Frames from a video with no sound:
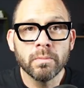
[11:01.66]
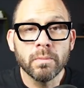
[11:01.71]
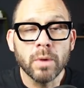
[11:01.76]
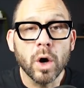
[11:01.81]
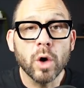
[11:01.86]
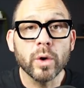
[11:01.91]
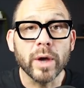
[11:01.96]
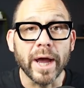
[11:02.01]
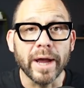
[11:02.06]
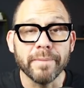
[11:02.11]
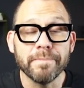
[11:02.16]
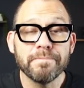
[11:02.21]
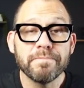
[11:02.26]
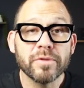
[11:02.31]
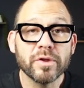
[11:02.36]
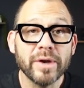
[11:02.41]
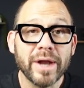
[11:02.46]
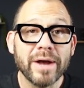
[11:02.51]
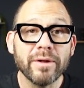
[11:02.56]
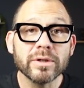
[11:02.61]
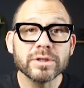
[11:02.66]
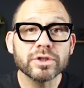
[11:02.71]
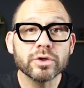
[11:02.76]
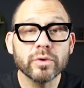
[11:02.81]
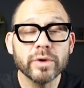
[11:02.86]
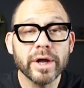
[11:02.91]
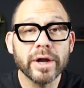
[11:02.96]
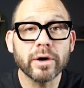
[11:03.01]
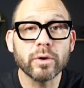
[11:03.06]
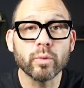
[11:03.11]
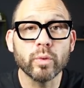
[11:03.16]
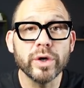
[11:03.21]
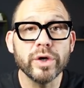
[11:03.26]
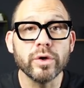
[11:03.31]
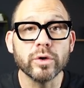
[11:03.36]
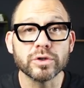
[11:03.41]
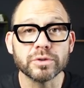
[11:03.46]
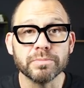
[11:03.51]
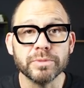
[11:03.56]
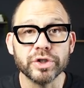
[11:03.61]
Okay, so now let's create our
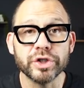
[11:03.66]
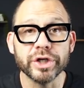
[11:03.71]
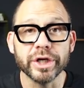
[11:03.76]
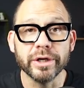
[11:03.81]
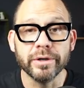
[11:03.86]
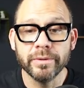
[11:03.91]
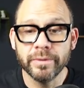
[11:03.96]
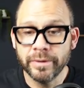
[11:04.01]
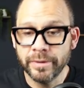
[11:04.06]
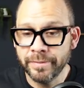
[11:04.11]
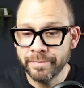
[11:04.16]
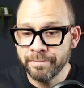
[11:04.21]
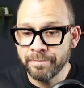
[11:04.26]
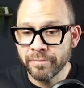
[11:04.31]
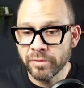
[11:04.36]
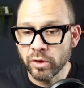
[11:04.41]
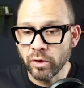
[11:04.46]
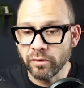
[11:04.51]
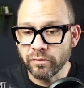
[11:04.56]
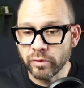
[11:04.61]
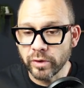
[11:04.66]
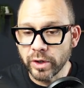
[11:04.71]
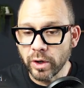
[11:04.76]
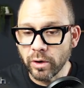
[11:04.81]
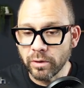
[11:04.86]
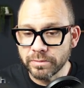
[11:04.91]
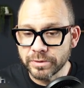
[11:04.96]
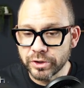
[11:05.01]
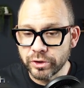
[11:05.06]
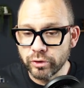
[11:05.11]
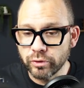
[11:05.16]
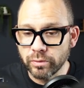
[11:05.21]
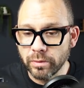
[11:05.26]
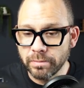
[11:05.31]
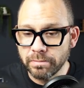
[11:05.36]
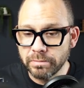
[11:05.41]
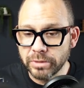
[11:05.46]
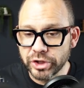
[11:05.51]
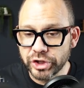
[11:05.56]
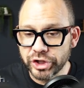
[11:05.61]
Windows machine. So if we go up to
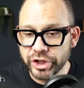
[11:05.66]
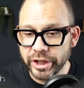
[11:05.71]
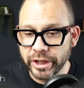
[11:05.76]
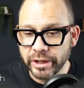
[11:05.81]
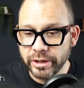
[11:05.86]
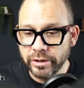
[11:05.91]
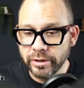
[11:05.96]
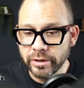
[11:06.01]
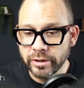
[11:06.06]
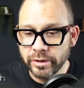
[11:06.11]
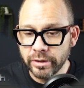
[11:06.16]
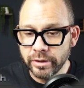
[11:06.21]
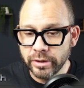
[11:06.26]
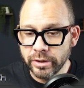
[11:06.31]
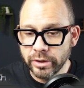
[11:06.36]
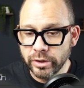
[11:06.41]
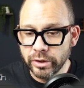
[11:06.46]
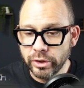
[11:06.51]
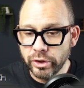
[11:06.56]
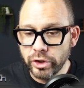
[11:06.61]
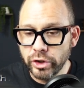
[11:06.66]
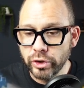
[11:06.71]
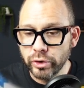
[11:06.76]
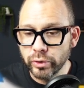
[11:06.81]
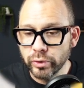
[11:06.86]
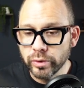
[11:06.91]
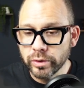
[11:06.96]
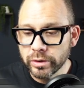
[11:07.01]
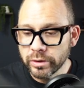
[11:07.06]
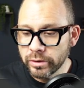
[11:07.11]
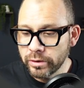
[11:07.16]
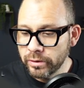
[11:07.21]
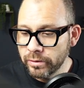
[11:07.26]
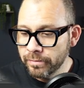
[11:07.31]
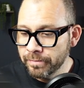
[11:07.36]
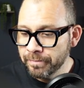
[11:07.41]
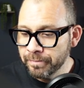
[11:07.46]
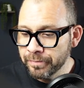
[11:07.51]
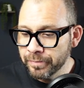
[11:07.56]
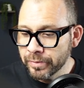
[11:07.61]
Machine, New,
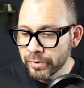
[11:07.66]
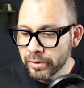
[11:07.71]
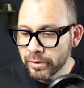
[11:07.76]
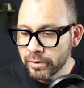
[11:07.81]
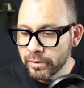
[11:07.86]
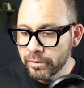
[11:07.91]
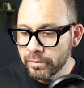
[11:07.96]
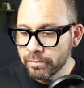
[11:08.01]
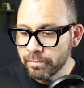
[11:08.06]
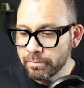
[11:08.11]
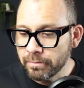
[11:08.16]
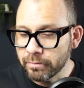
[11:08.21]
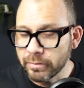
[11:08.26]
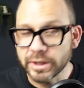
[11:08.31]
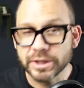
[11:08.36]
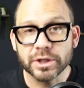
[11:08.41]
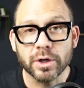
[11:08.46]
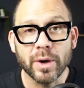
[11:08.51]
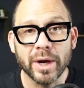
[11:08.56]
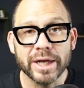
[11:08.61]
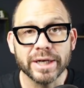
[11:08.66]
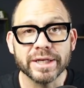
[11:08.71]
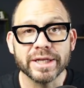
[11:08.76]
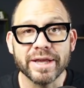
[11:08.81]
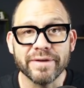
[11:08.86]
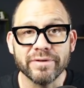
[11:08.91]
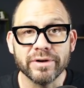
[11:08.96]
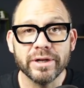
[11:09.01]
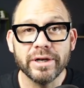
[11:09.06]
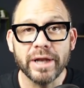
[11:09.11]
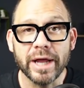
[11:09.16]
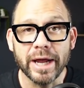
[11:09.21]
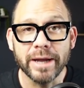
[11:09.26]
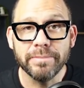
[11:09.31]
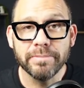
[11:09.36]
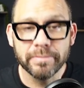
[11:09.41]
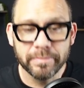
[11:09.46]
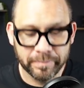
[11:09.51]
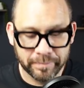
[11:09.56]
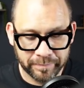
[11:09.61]
let's go ahead and give it a
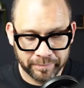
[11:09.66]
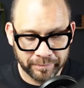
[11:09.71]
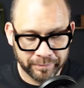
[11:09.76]
name.